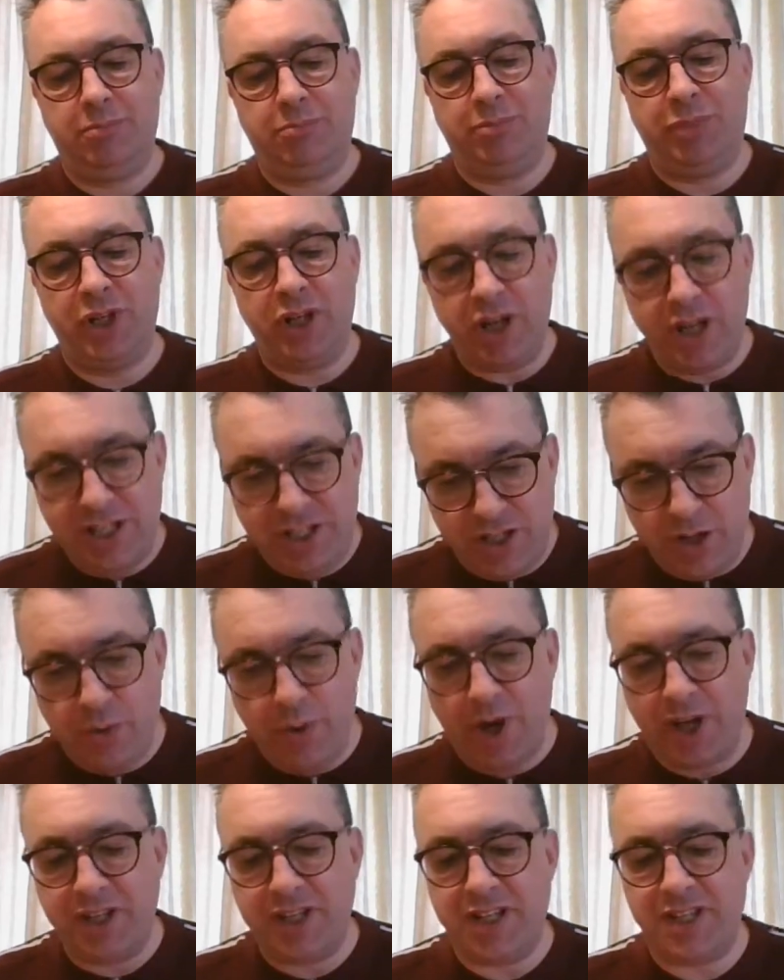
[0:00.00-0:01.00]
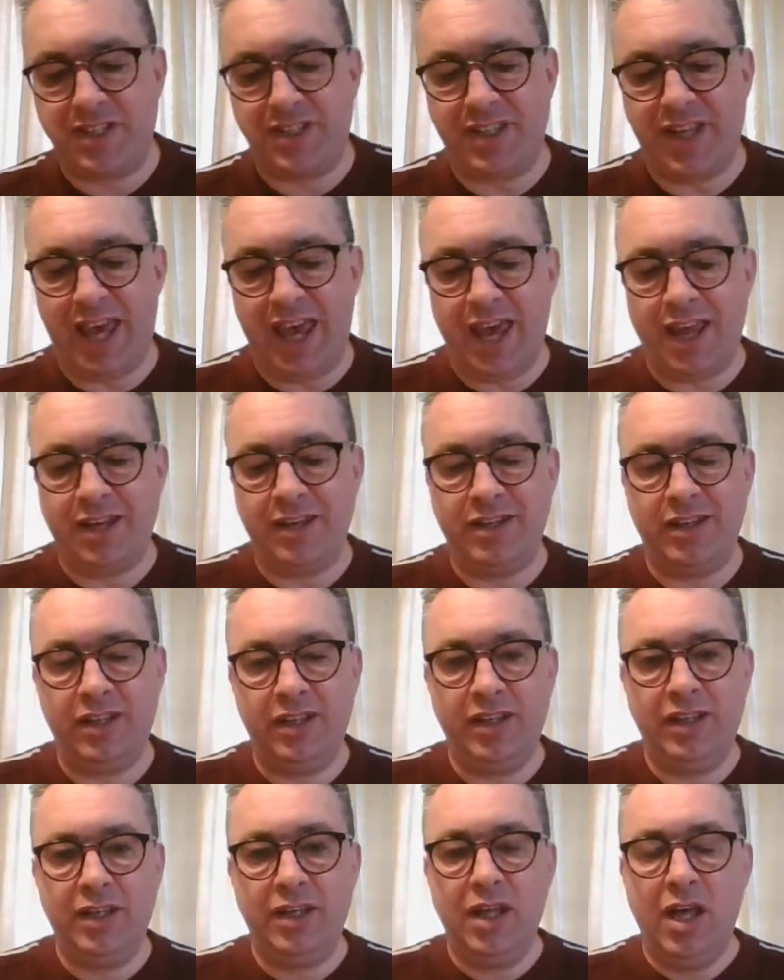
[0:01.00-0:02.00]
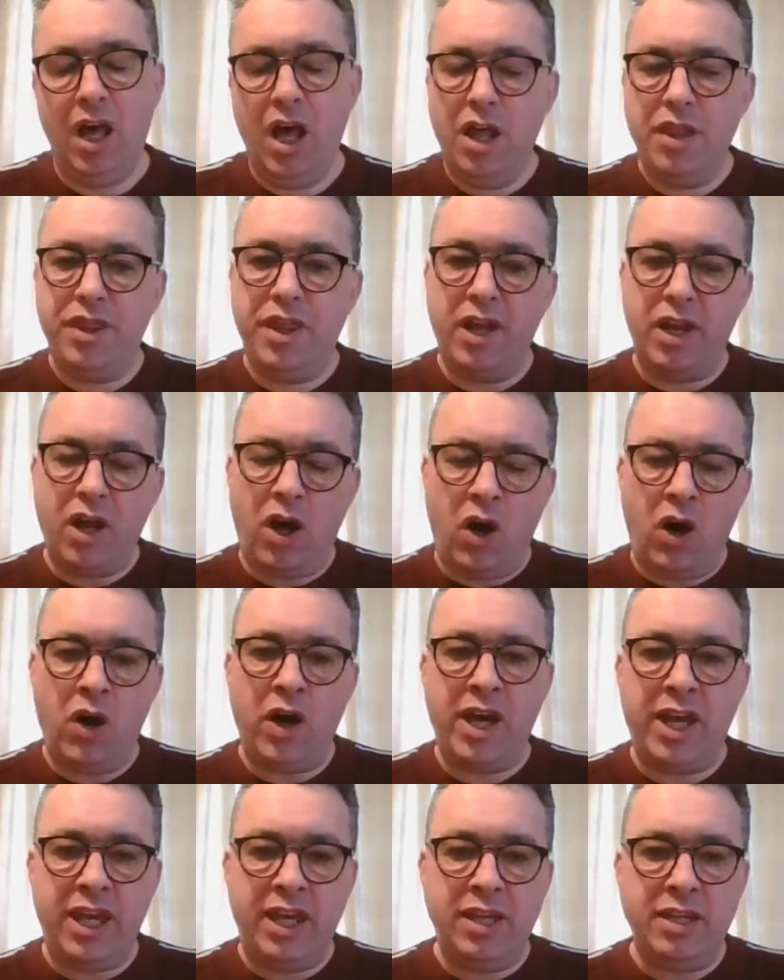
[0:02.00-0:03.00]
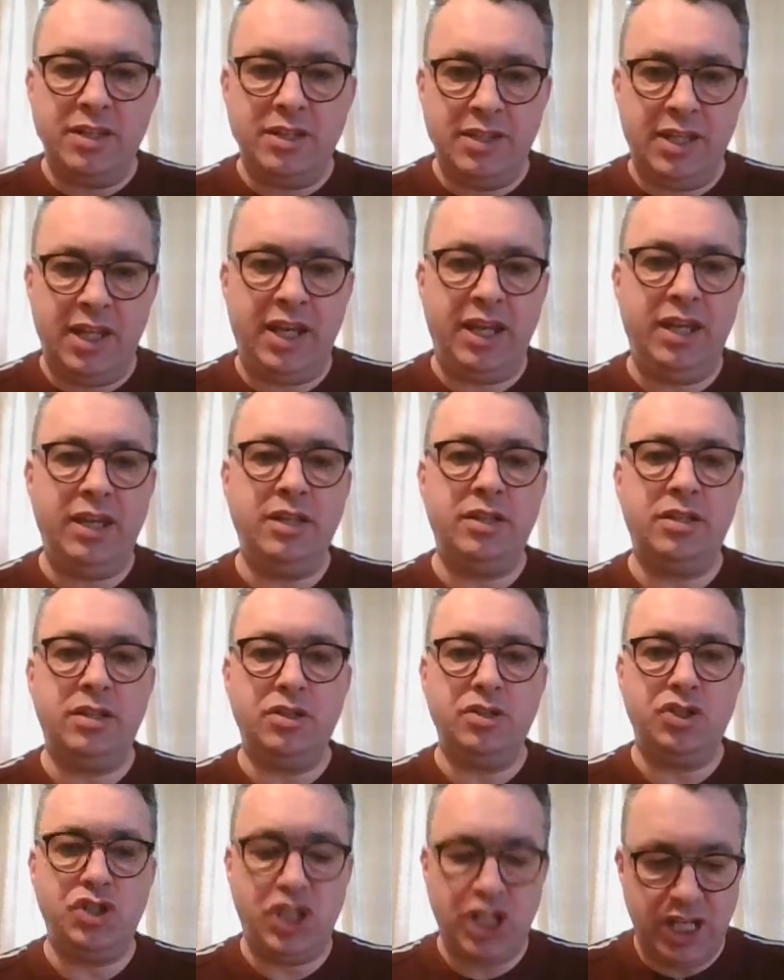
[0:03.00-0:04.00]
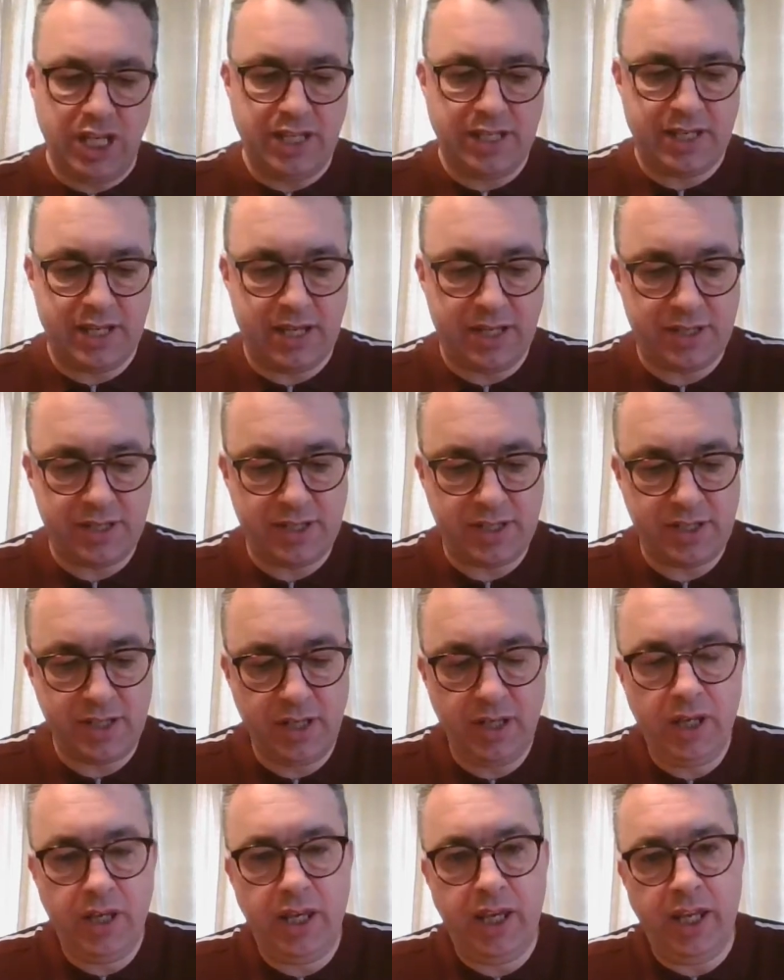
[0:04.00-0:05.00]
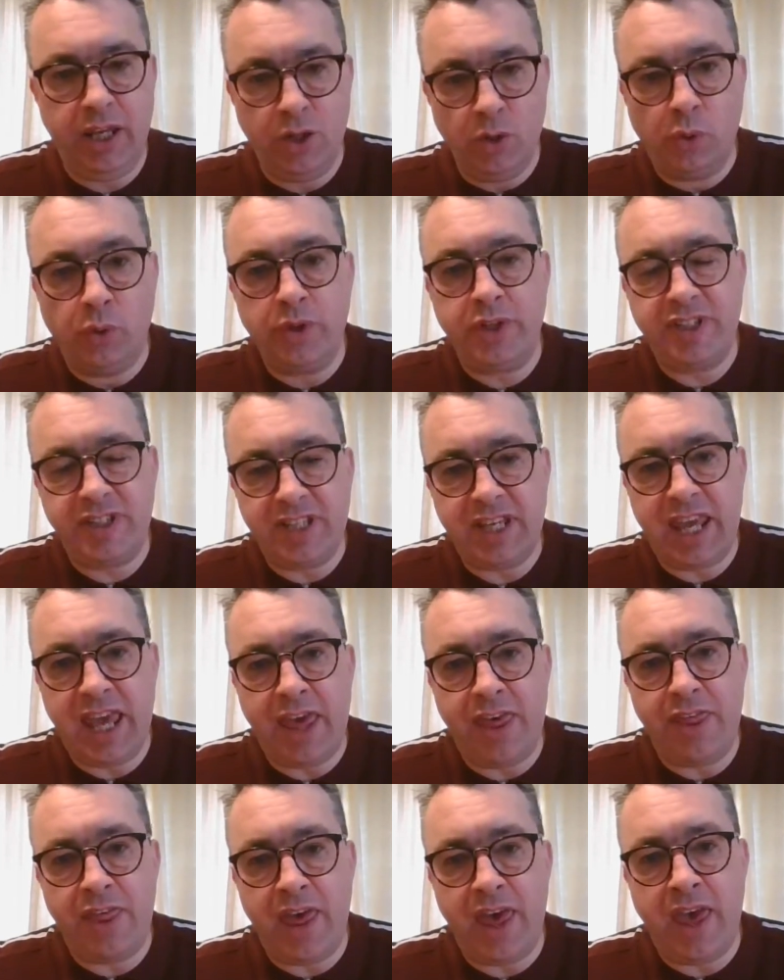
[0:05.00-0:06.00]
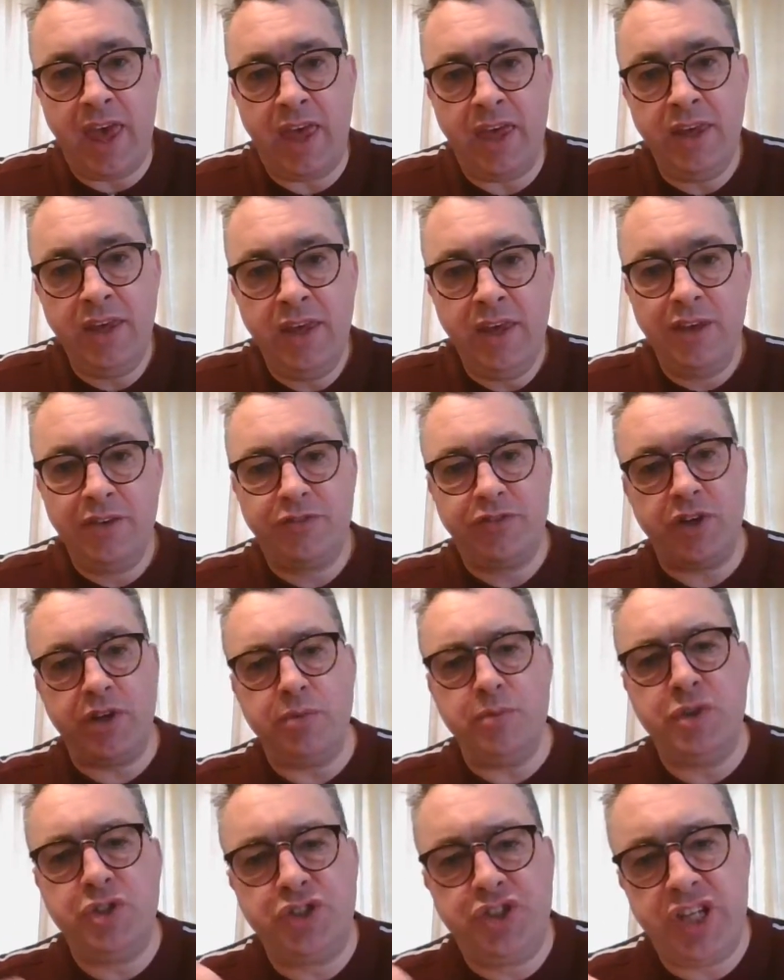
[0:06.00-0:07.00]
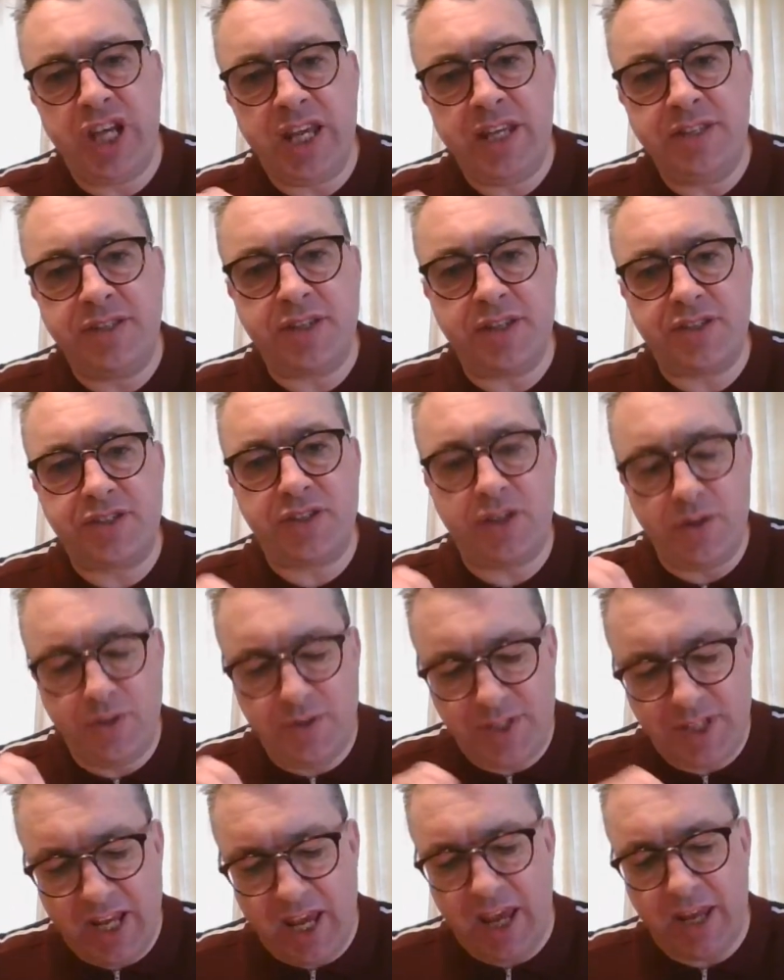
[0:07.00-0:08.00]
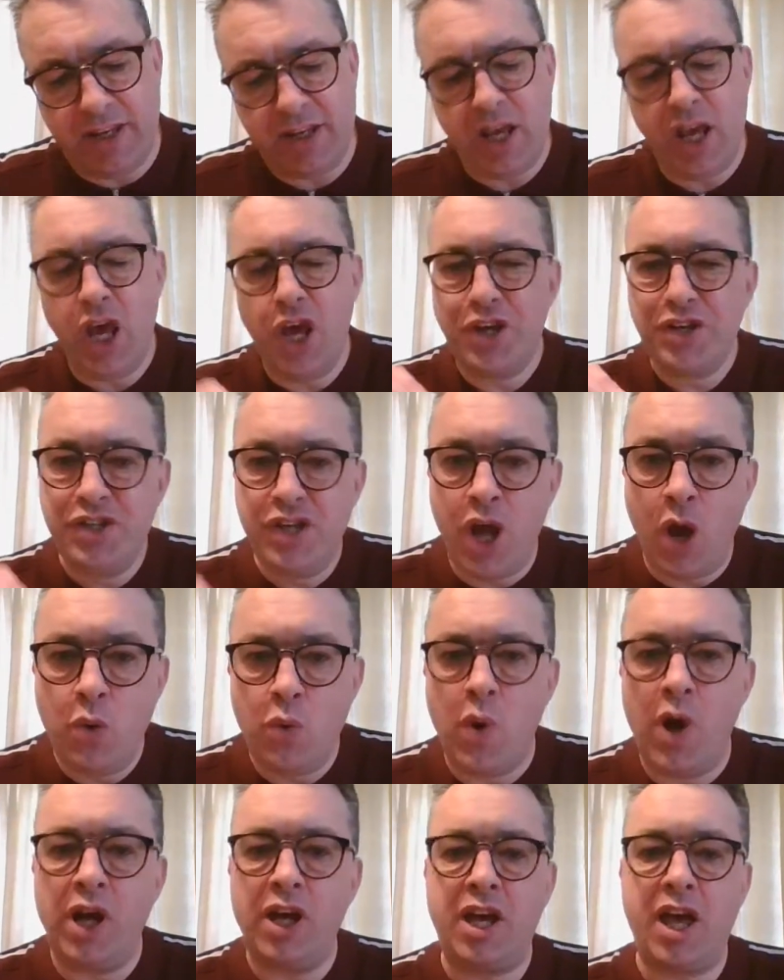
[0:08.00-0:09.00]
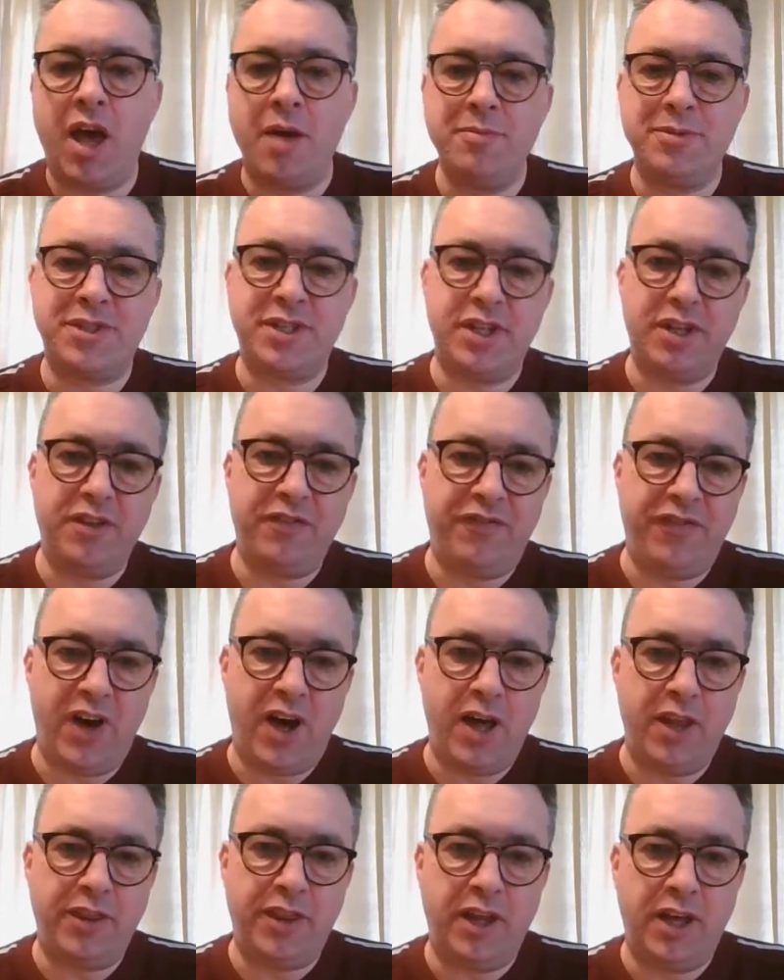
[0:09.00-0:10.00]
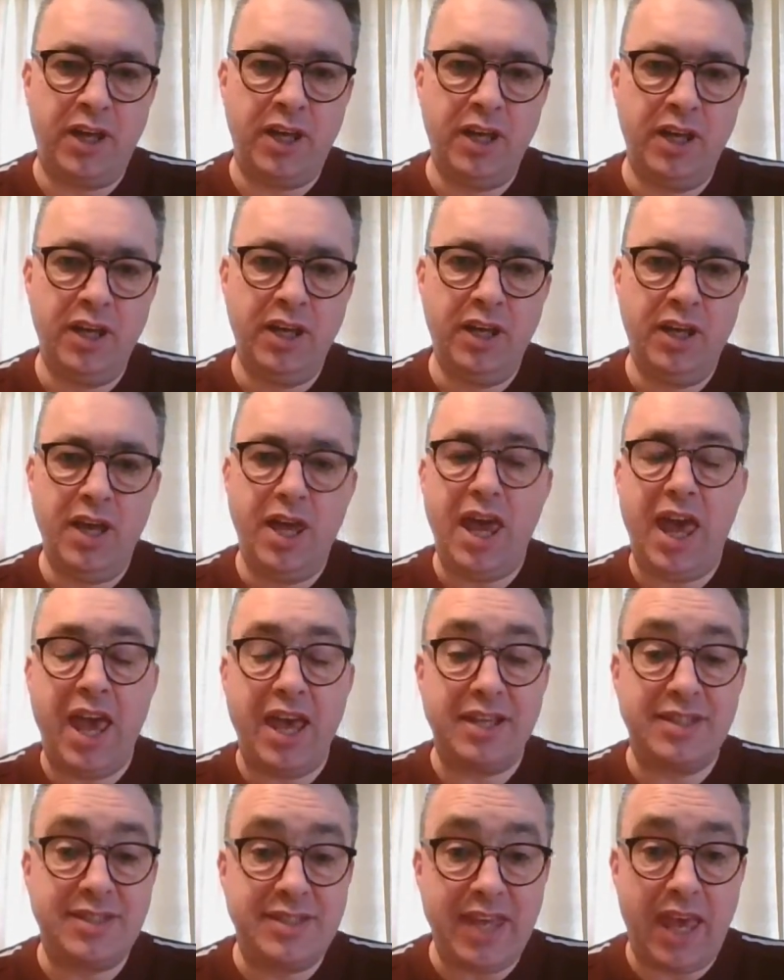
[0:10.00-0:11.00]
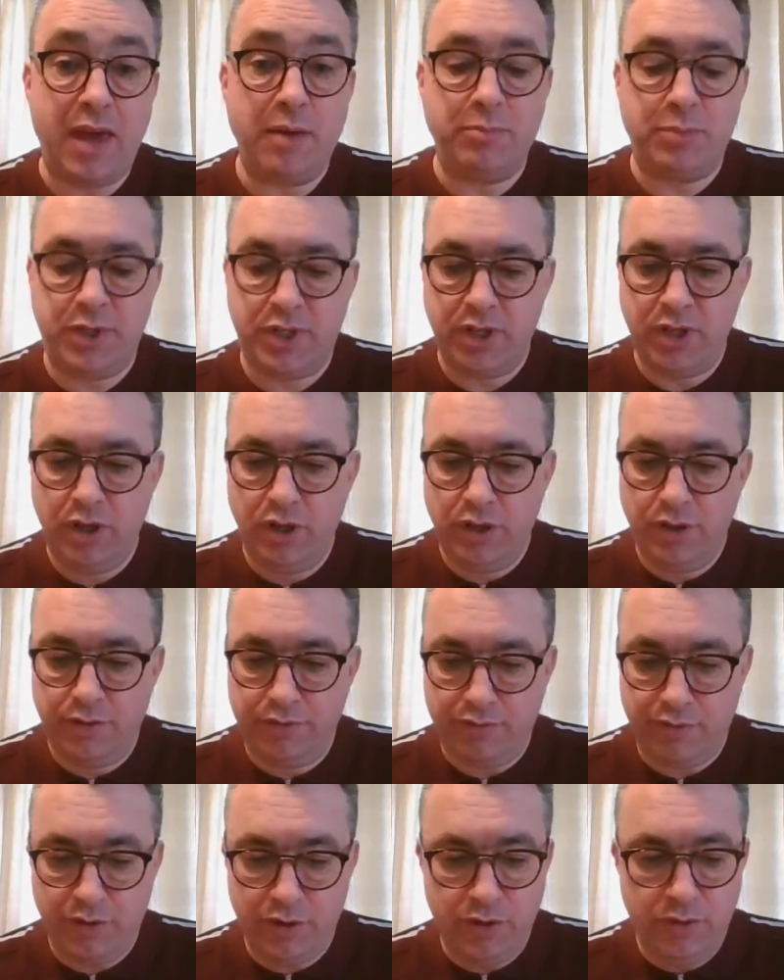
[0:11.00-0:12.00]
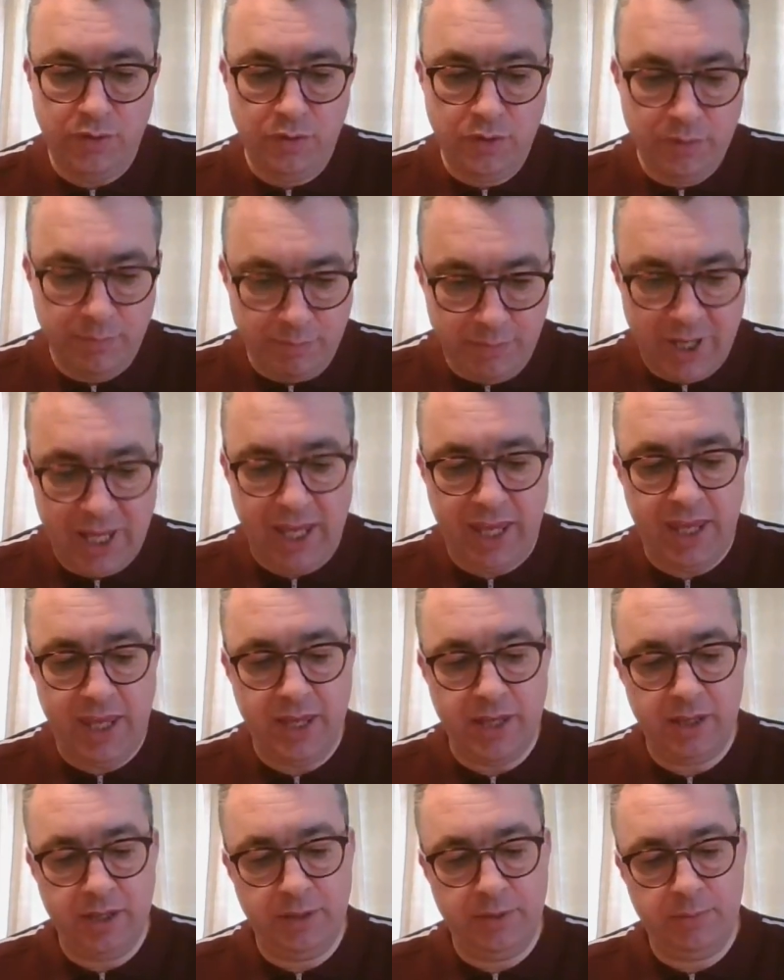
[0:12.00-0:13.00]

but I do understand that I need Jesus in order to get there. For it was Jesus who said, "No one comes to the Father except through me."